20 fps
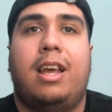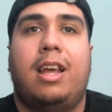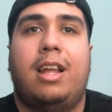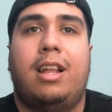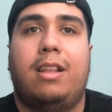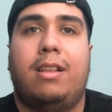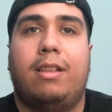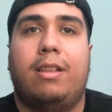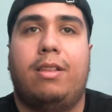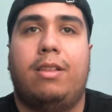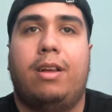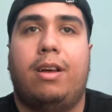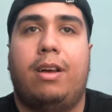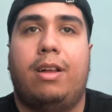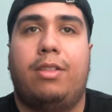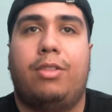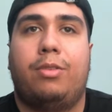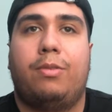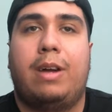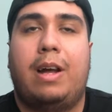And
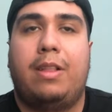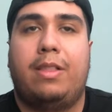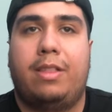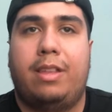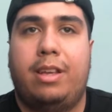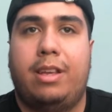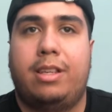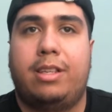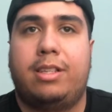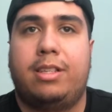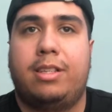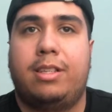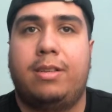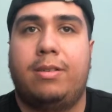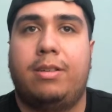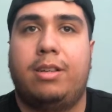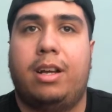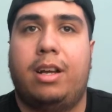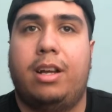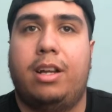throughout this,
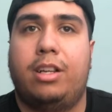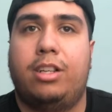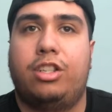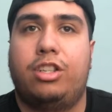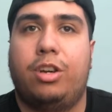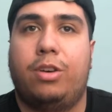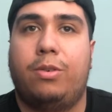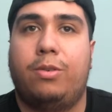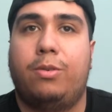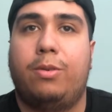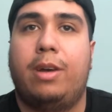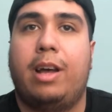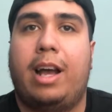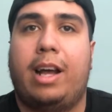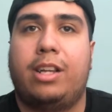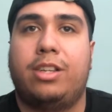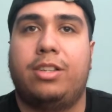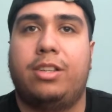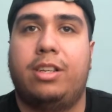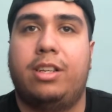Joe
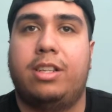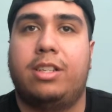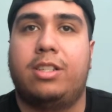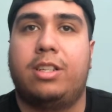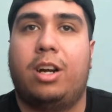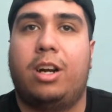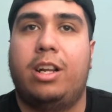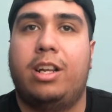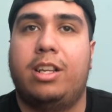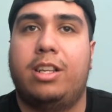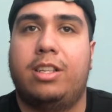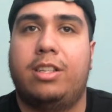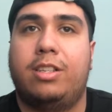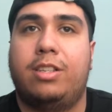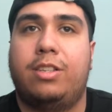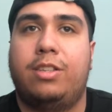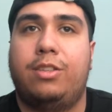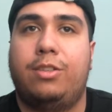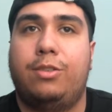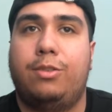actually is starting
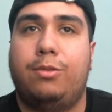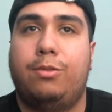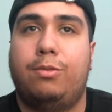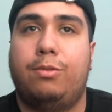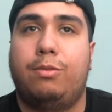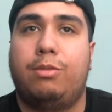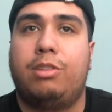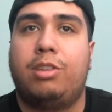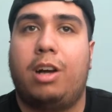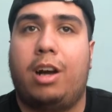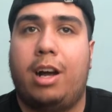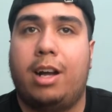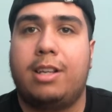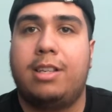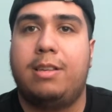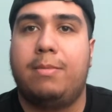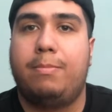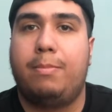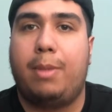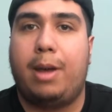to
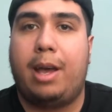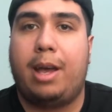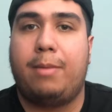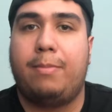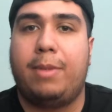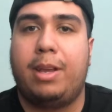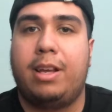talk to Beck,